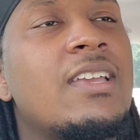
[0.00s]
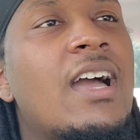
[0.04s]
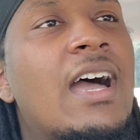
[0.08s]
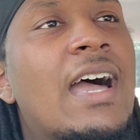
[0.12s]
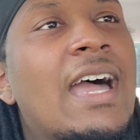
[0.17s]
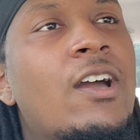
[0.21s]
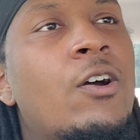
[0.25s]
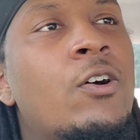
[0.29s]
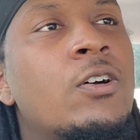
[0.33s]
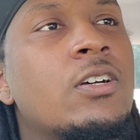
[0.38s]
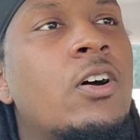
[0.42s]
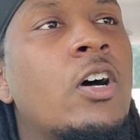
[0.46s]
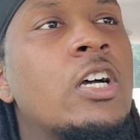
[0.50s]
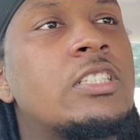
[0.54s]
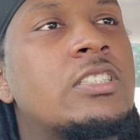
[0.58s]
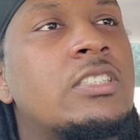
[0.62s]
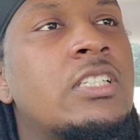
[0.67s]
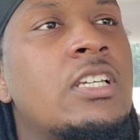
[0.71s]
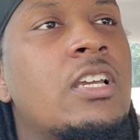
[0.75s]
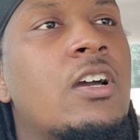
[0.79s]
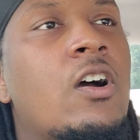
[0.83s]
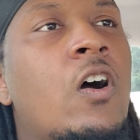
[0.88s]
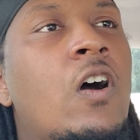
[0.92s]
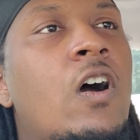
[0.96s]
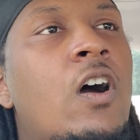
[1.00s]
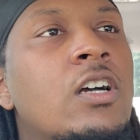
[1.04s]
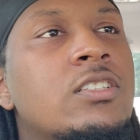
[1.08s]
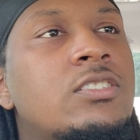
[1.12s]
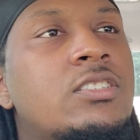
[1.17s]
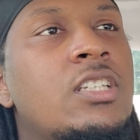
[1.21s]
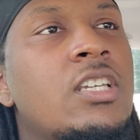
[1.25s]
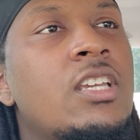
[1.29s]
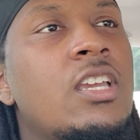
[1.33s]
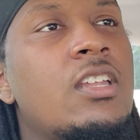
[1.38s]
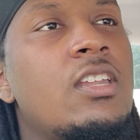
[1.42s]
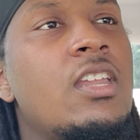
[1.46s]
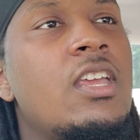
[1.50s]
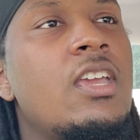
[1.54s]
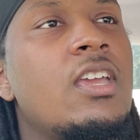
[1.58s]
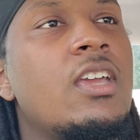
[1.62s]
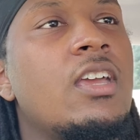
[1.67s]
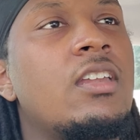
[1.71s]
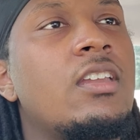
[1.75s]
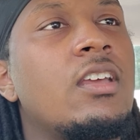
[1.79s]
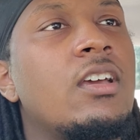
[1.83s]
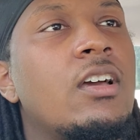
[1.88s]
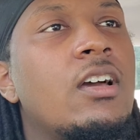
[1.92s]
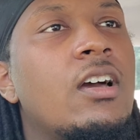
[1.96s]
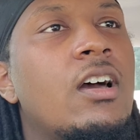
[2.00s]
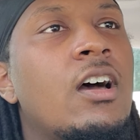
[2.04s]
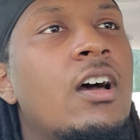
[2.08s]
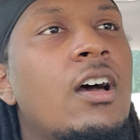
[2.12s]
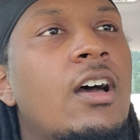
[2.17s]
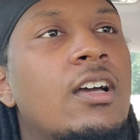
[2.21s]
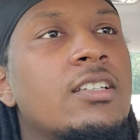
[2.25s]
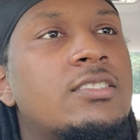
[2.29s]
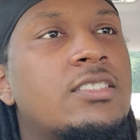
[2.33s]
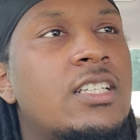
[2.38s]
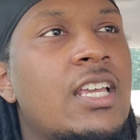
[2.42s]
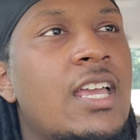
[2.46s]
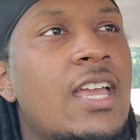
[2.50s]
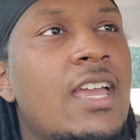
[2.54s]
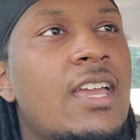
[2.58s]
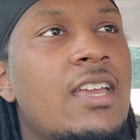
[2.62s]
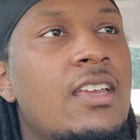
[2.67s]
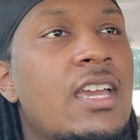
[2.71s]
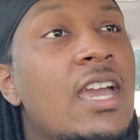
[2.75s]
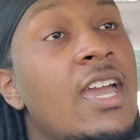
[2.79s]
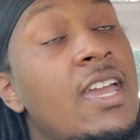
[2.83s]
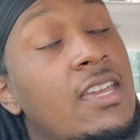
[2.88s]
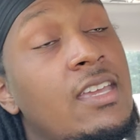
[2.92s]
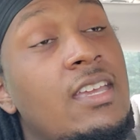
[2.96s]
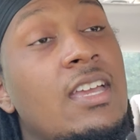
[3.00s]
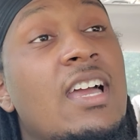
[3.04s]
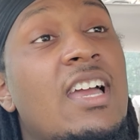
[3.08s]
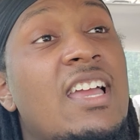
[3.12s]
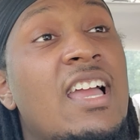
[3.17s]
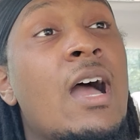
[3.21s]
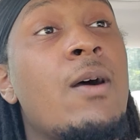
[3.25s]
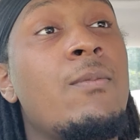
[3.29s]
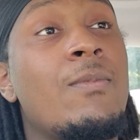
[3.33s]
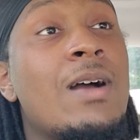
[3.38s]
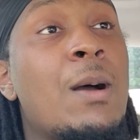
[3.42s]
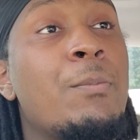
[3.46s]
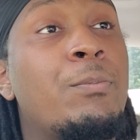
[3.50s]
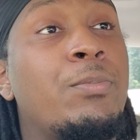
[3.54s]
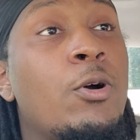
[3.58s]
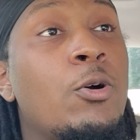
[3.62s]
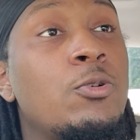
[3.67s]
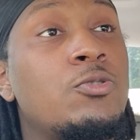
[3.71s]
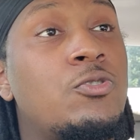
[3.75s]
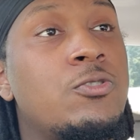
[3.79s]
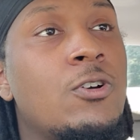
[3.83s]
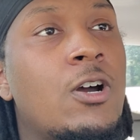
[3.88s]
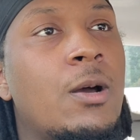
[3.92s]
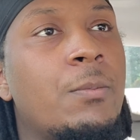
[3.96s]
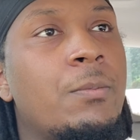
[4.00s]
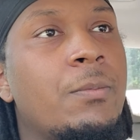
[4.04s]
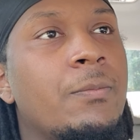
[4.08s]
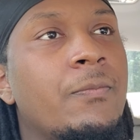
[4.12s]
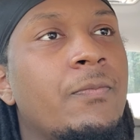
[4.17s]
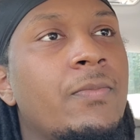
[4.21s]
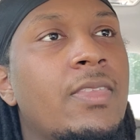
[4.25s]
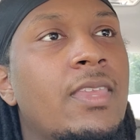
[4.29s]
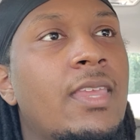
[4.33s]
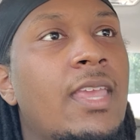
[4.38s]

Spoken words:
guy on CNN saying, hey, I'm pro Trump,